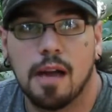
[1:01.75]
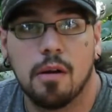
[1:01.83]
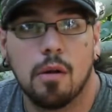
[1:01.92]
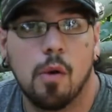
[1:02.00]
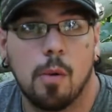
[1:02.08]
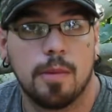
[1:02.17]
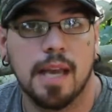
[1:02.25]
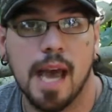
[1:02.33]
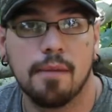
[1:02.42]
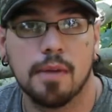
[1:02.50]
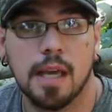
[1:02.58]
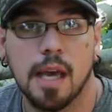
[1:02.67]
I don't normally
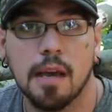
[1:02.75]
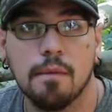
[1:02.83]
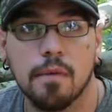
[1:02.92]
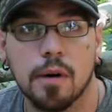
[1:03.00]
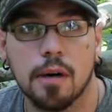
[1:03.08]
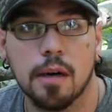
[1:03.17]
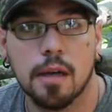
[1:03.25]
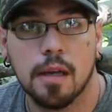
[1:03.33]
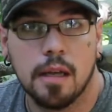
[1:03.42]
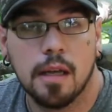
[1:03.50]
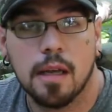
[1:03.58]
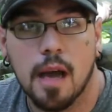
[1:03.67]
advocate for
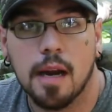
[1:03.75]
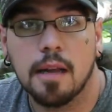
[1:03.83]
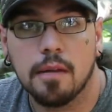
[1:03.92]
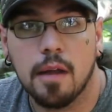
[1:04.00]
cutting